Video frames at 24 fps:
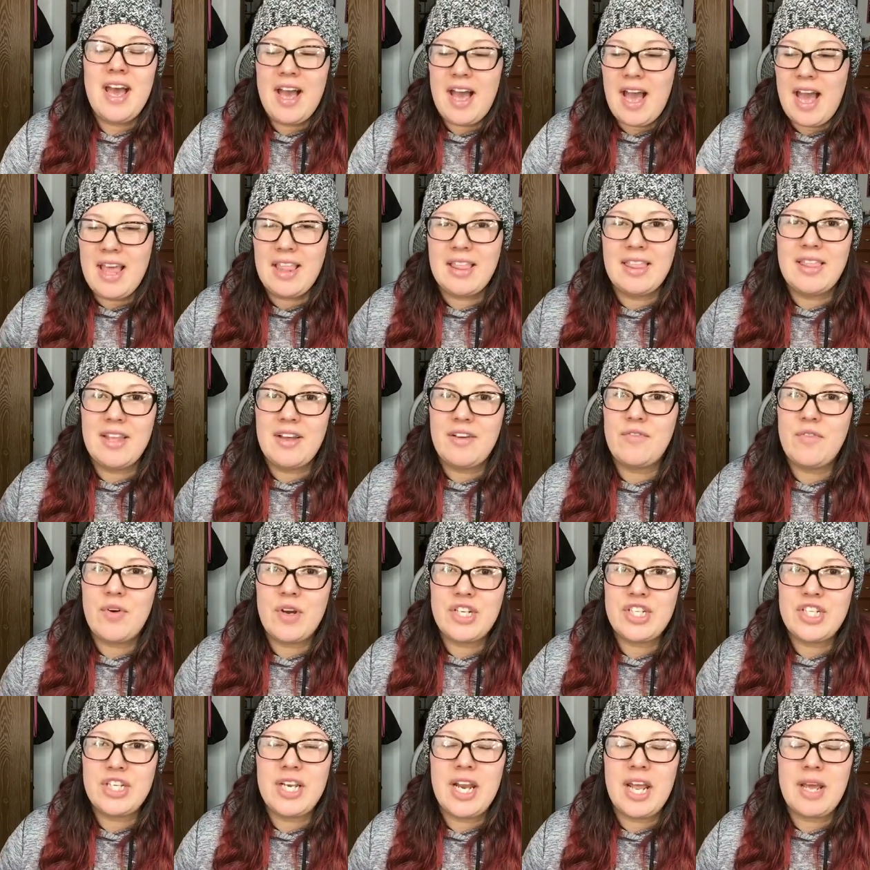I love
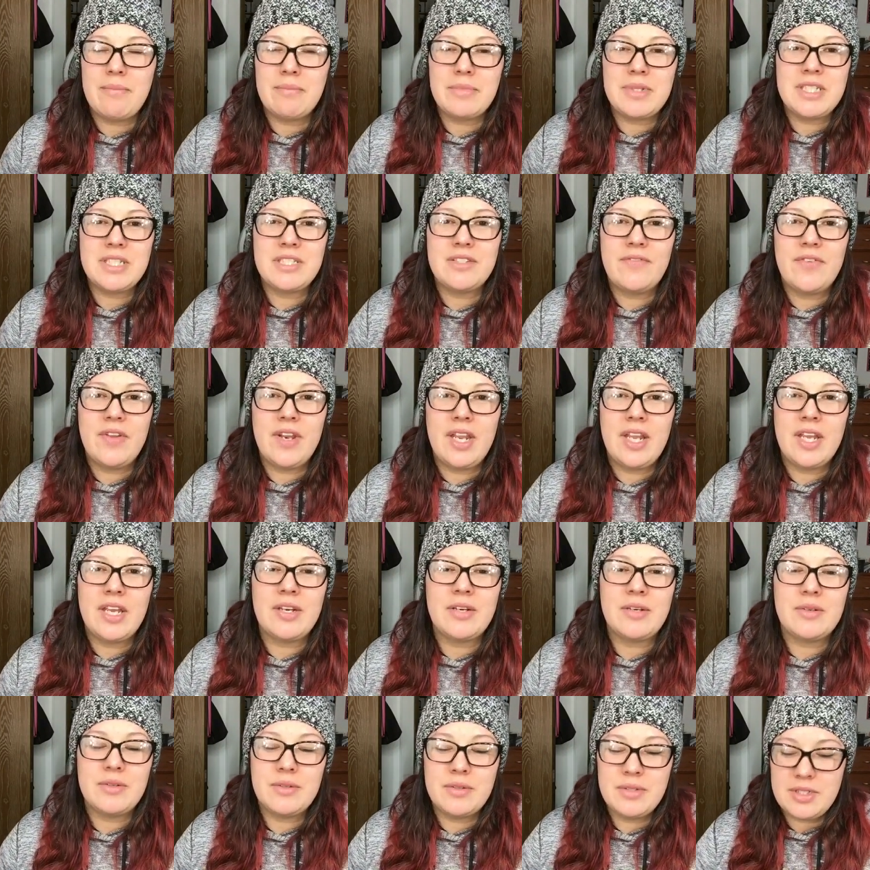watching empties
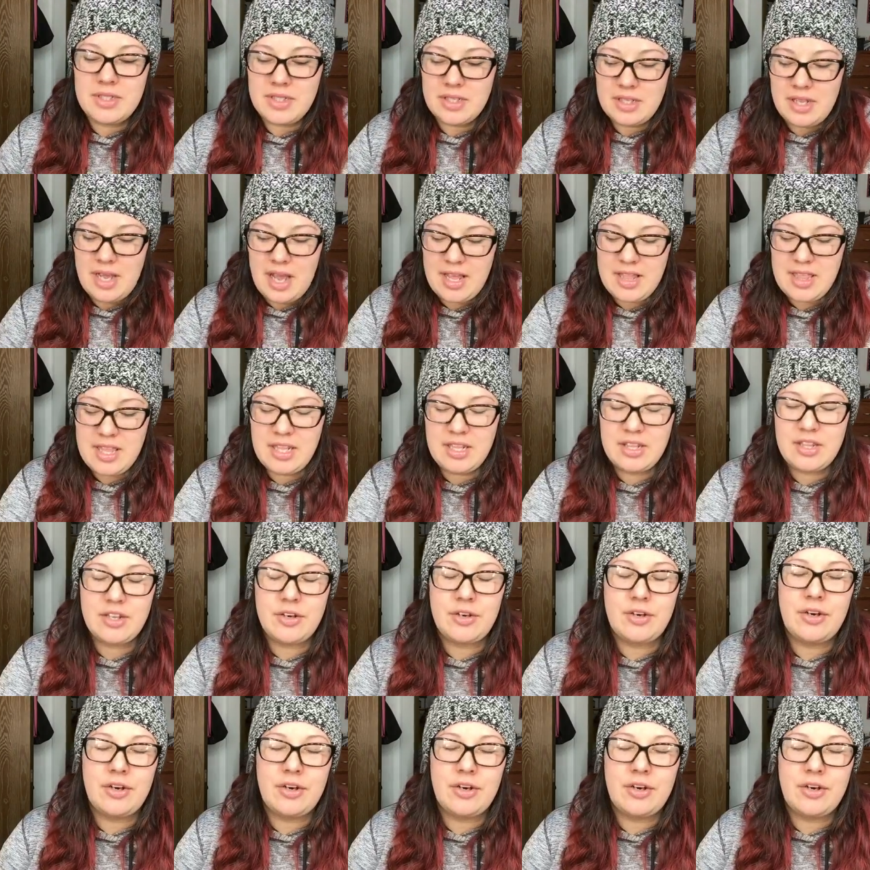videos. I think